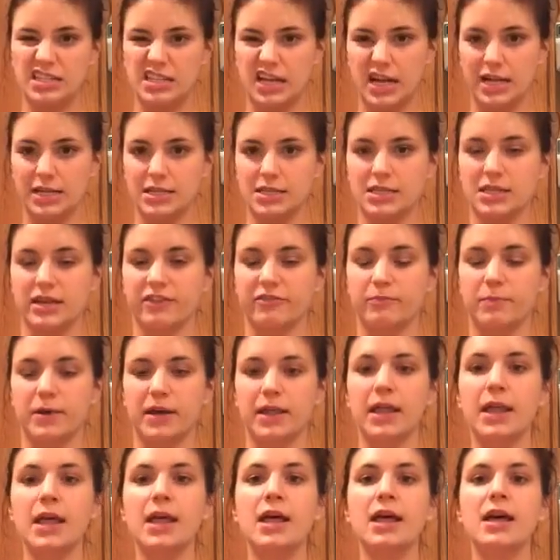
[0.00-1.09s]
of science stuff,
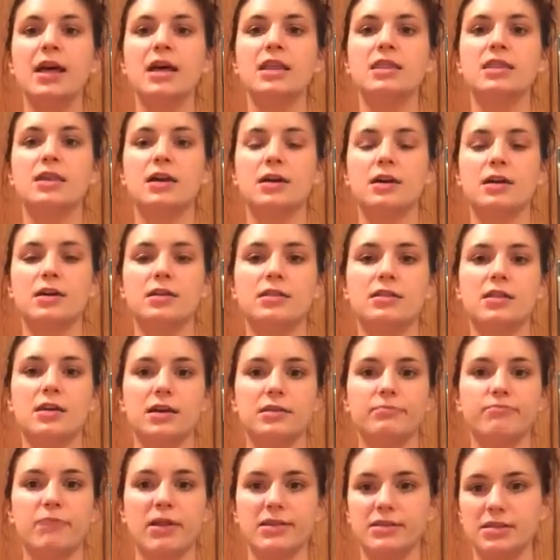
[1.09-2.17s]
but
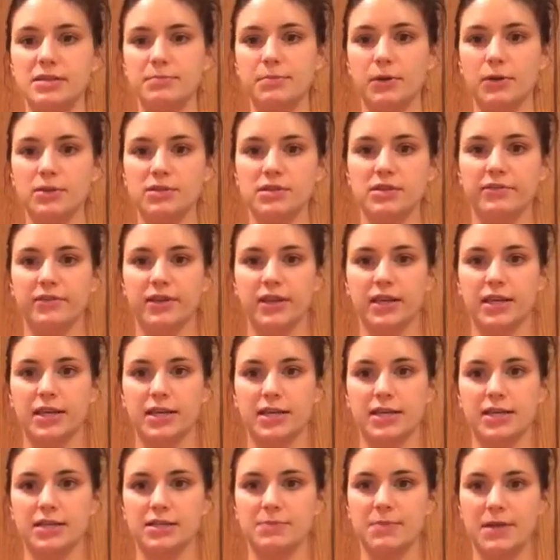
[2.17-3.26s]
the nuts and bolts of it
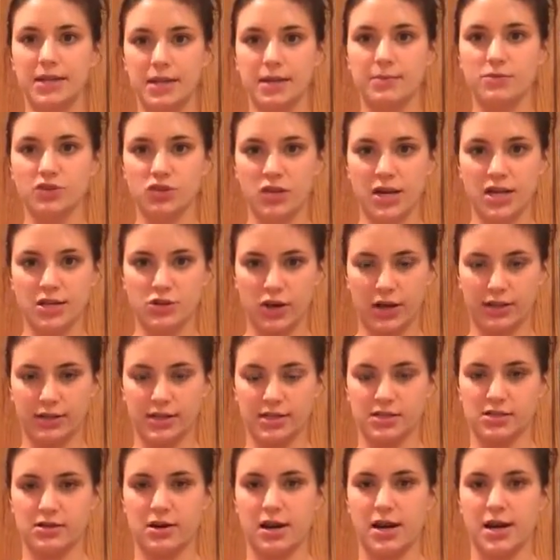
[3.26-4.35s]
is medium chain
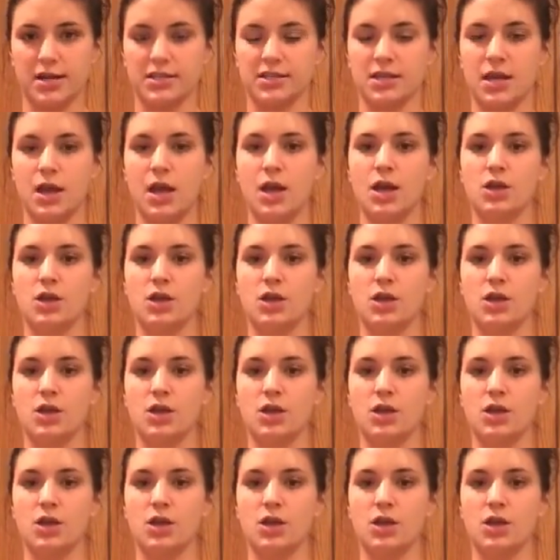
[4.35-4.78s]
triglycerides